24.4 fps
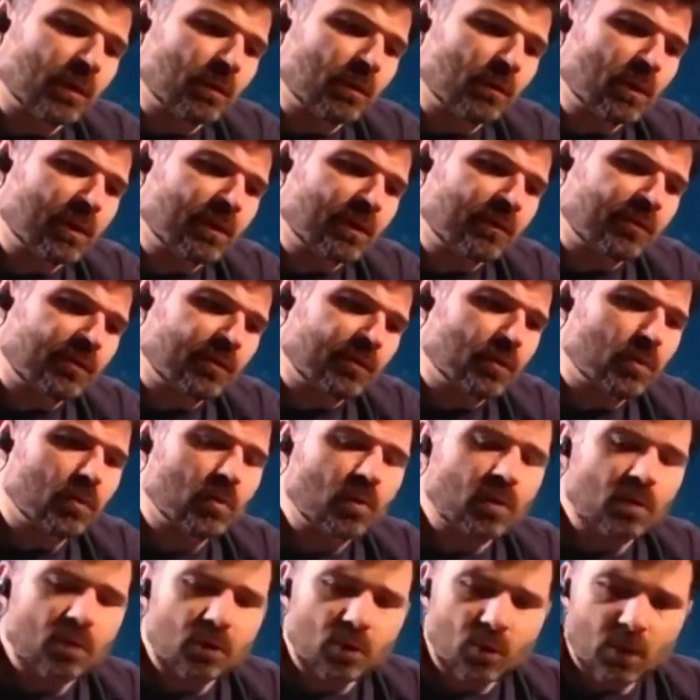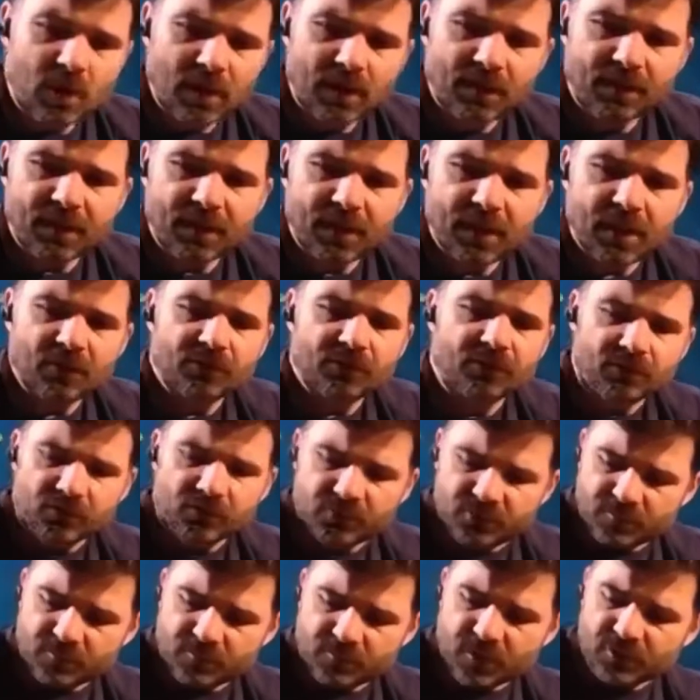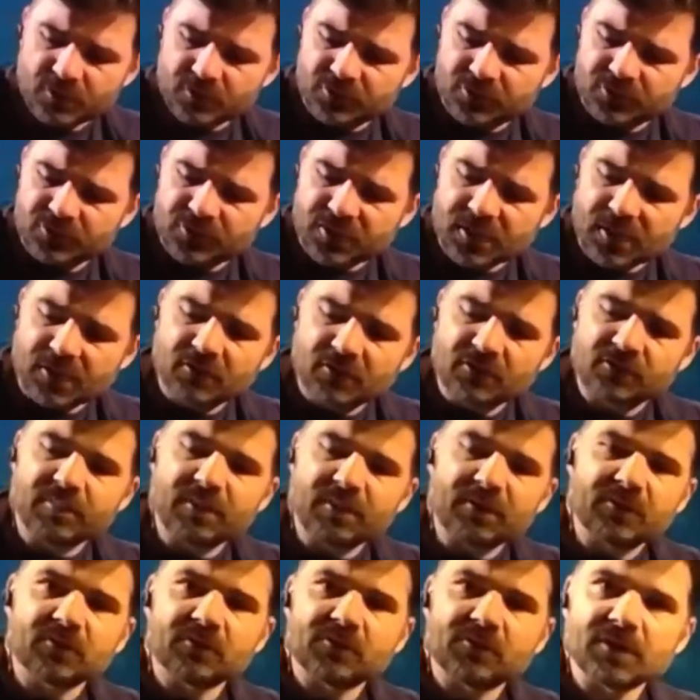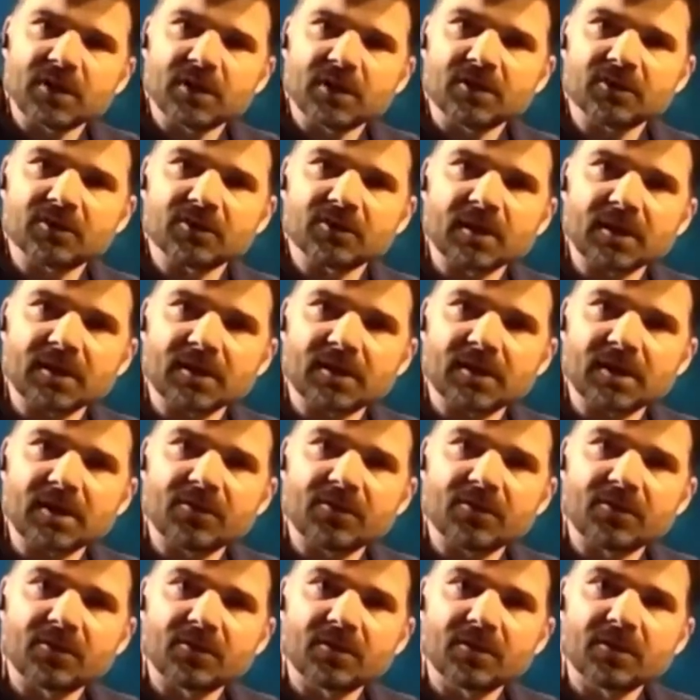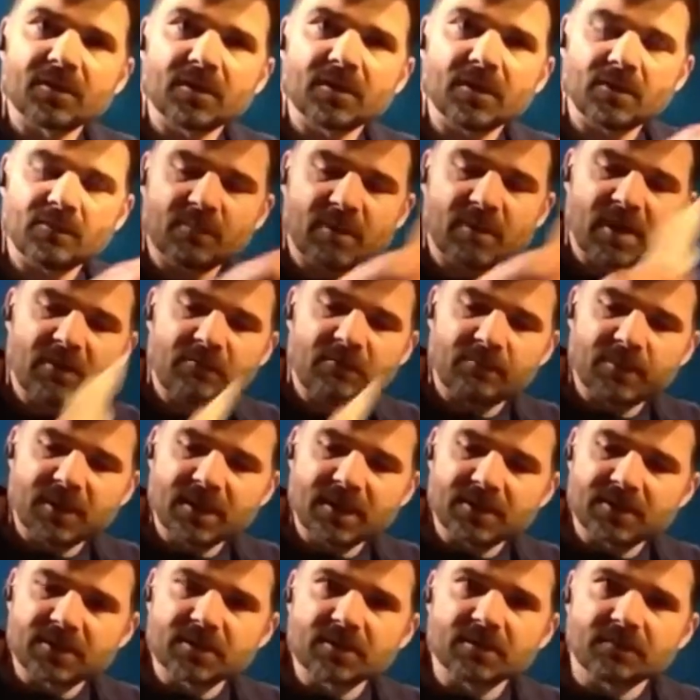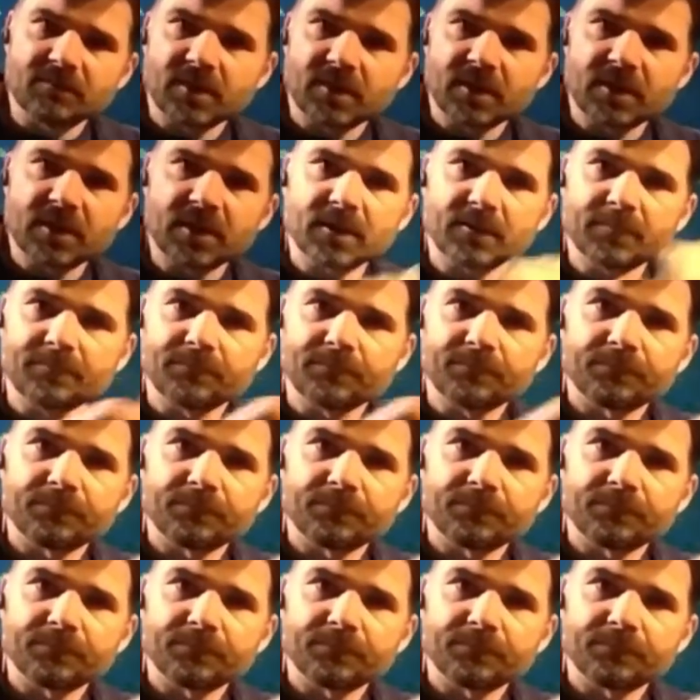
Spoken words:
with chalk or anything else, or some old shells, bits of shells like this that you may have placed in vinegar,